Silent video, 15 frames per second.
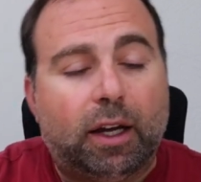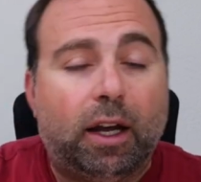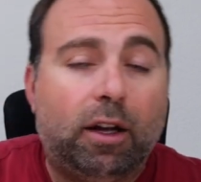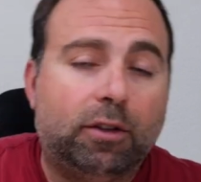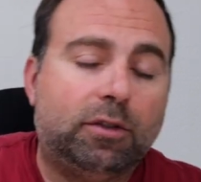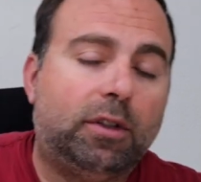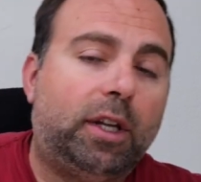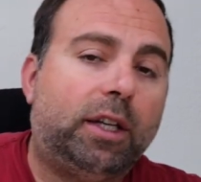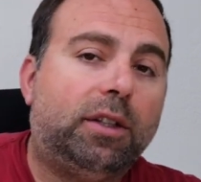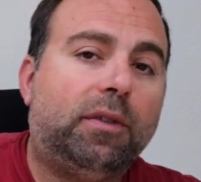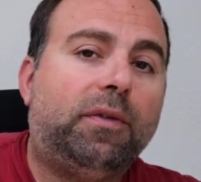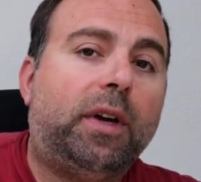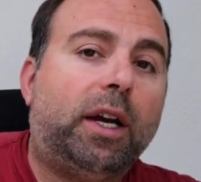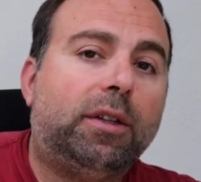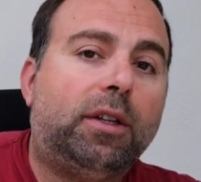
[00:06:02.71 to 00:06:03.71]
I also like the
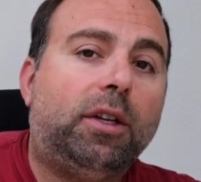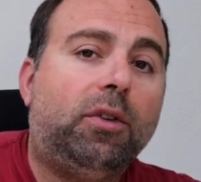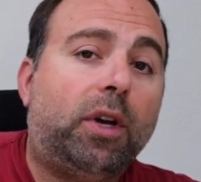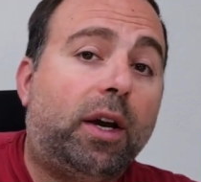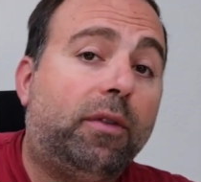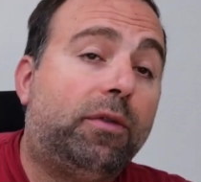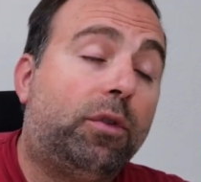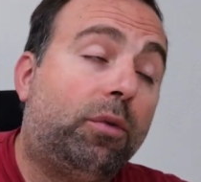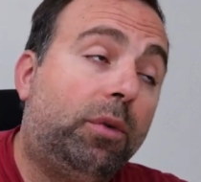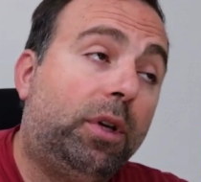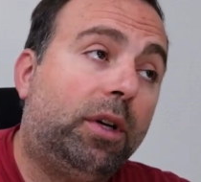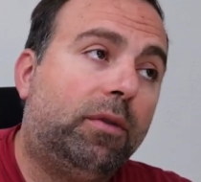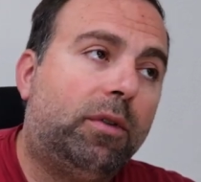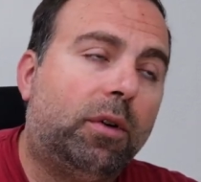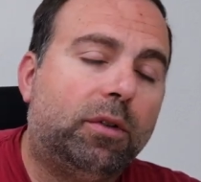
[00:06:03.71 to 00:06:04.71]
fact that you have
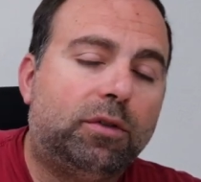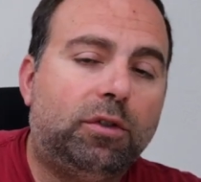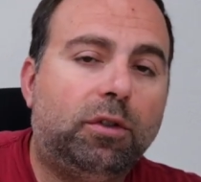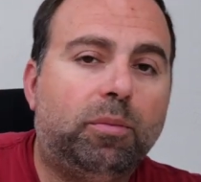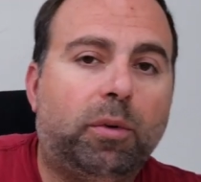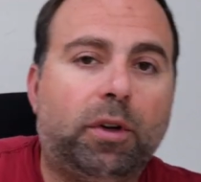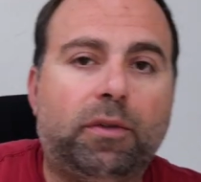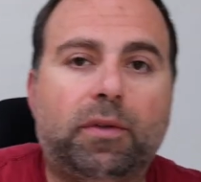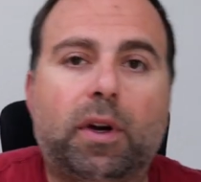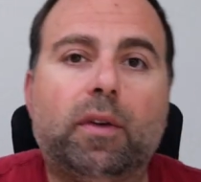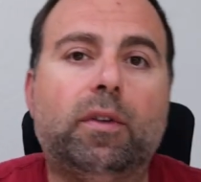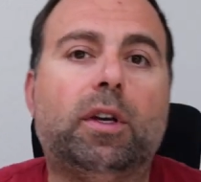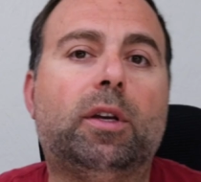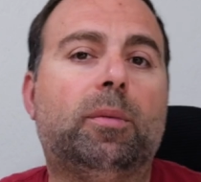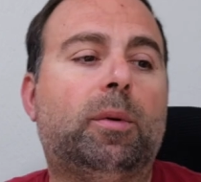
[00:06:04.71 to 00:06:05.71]
three of those 2.5
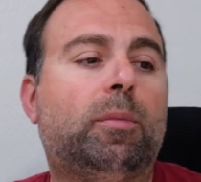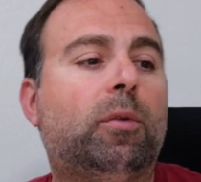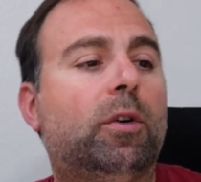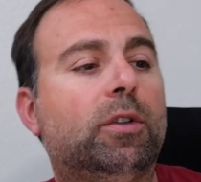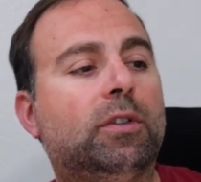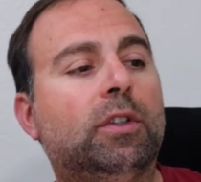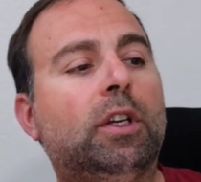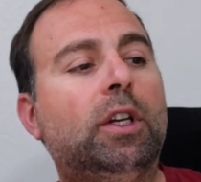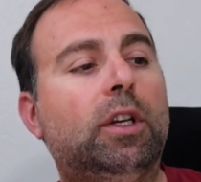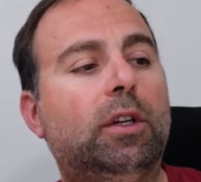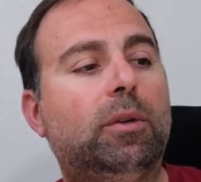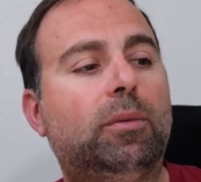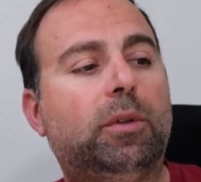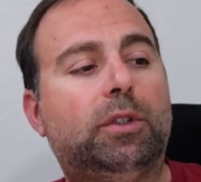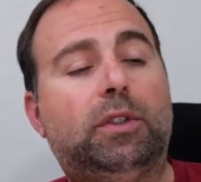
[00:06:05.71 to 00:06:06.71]
gigabit ports,
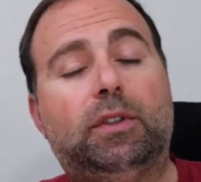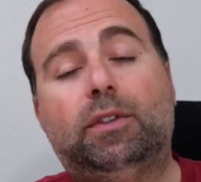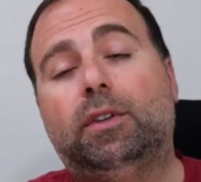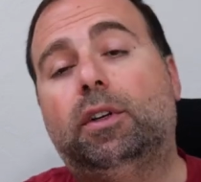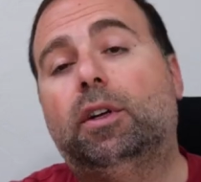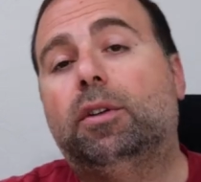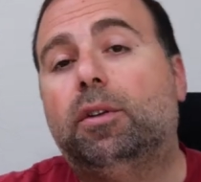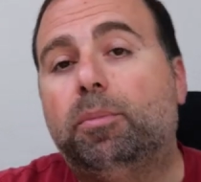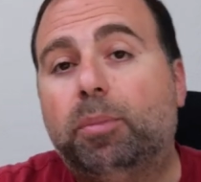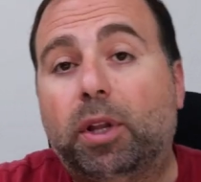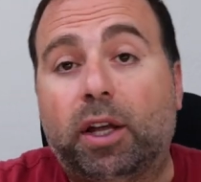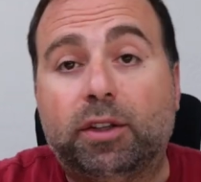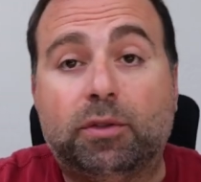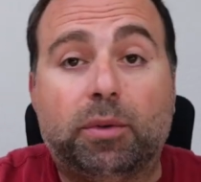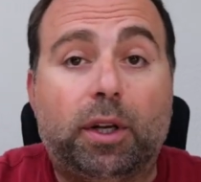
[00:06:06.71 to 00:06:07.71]
which is another
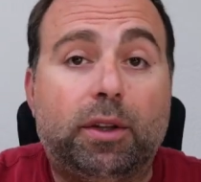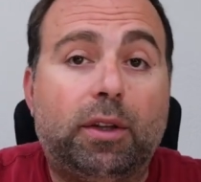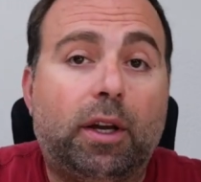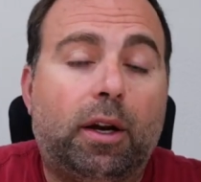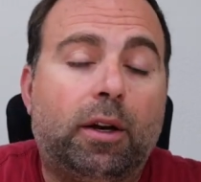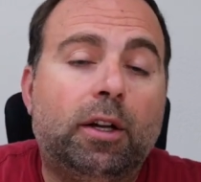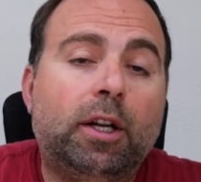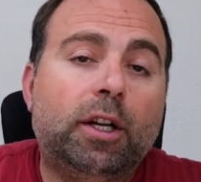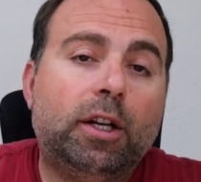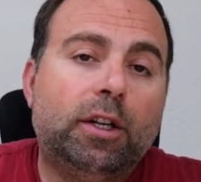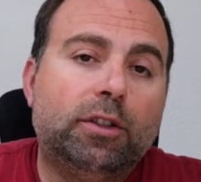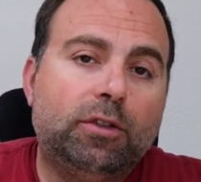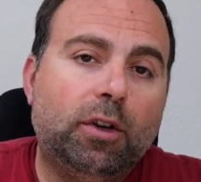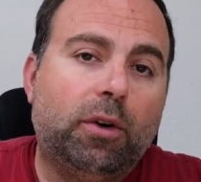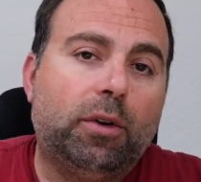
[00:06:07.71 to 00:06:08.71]
plus right there.
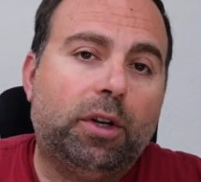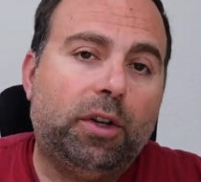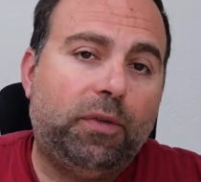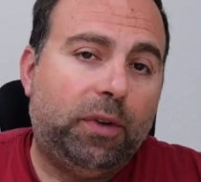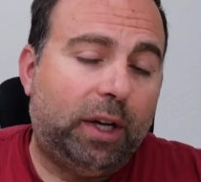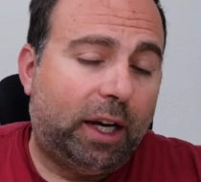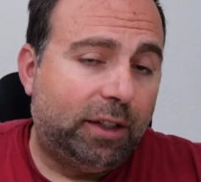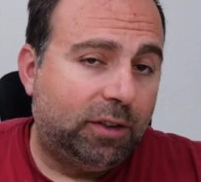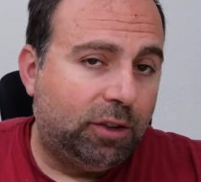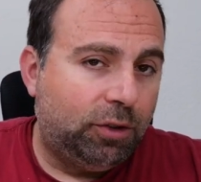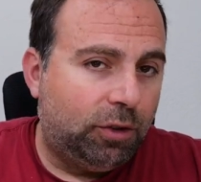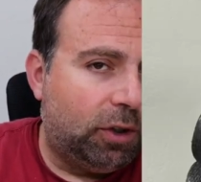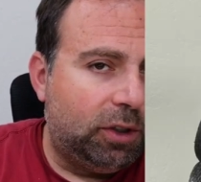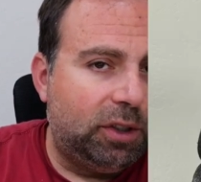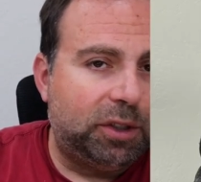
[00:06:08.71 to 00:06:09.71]
So, if you guys
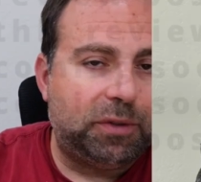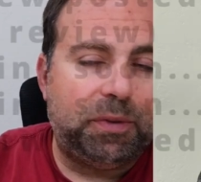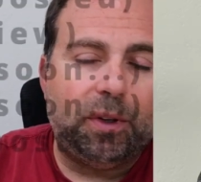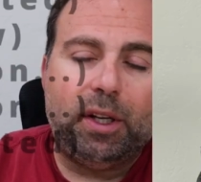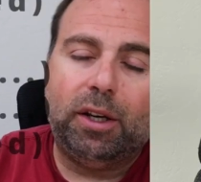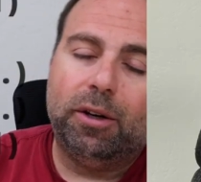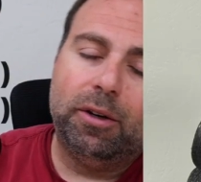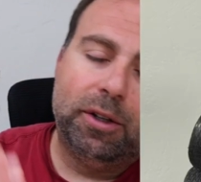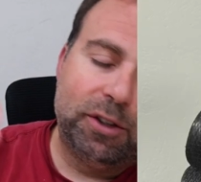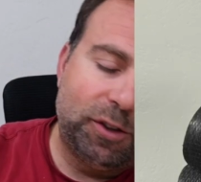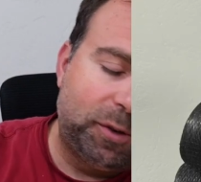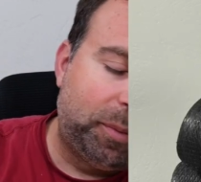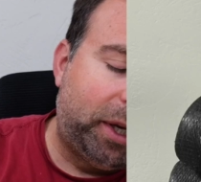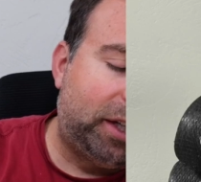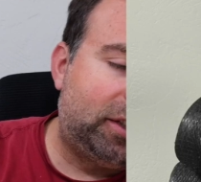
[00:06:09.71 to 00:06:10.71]
enjoyed this video,
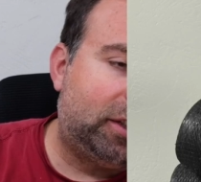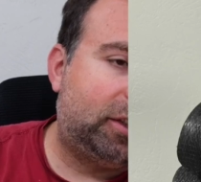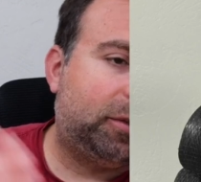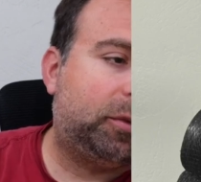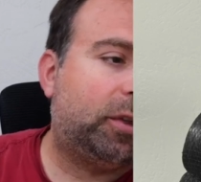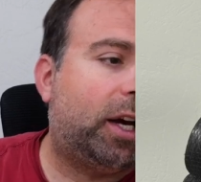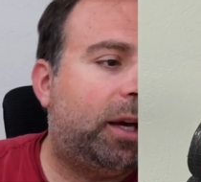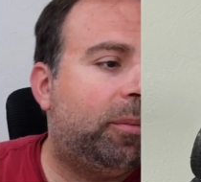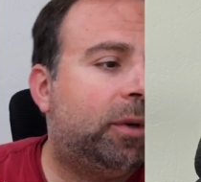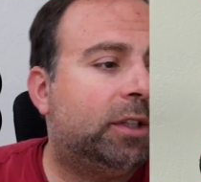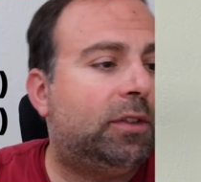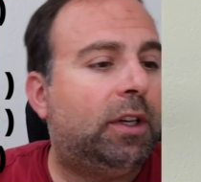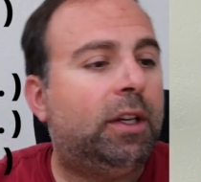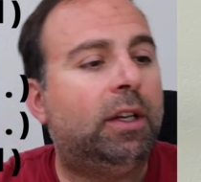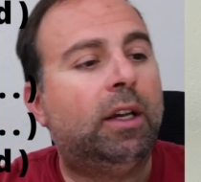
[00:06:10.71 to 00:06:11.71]
smash the subscribe
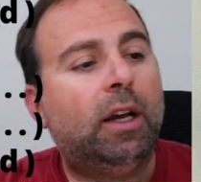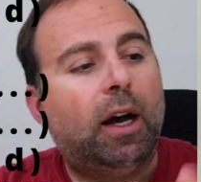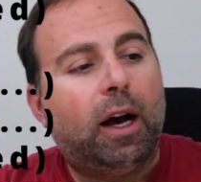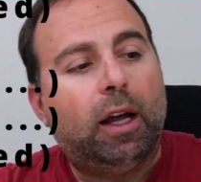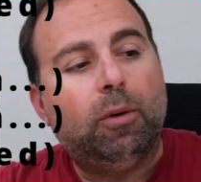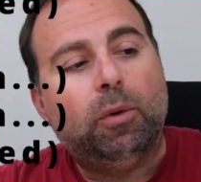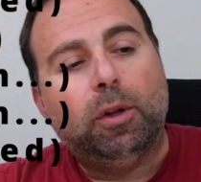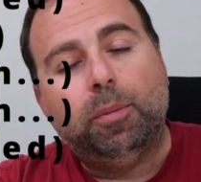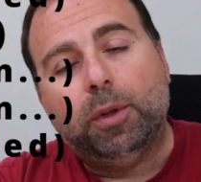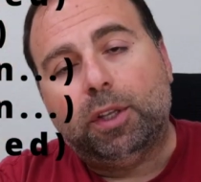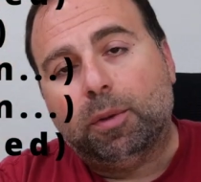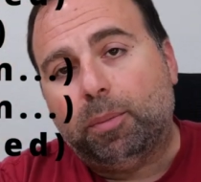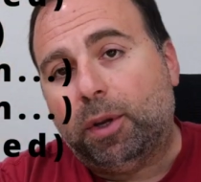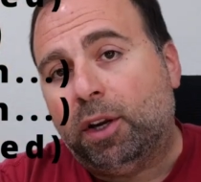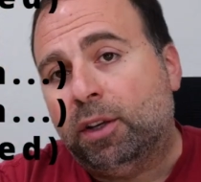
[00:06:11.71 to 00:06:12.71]
button. I will be
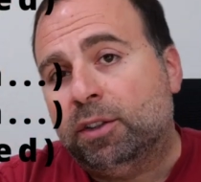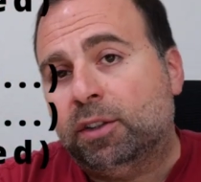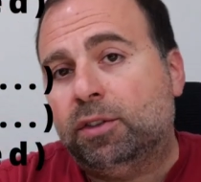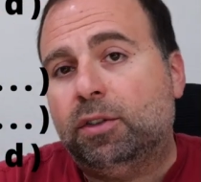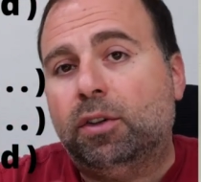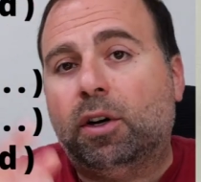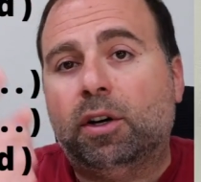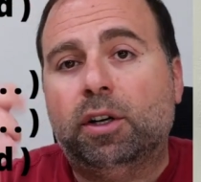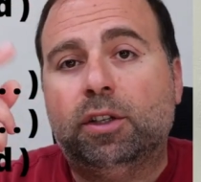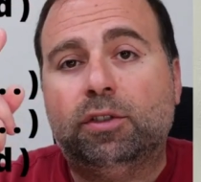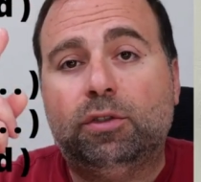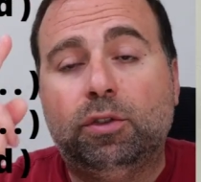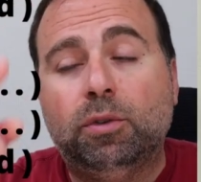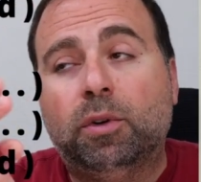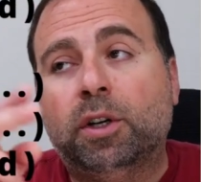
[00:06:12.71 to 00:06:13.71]
comparing this to the
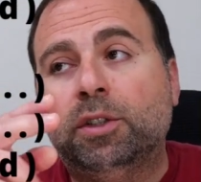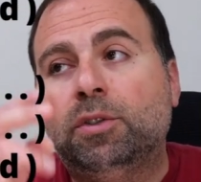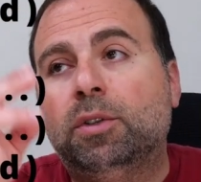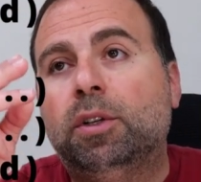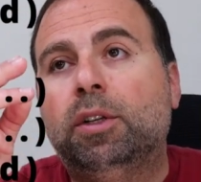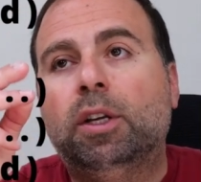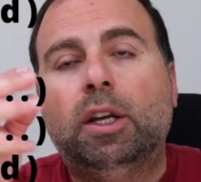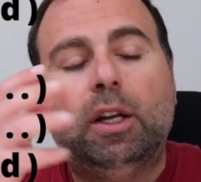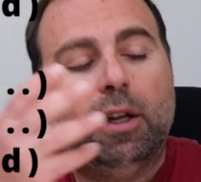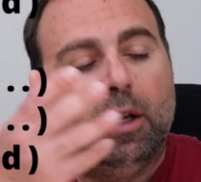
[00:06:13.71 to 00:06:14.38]
RS200.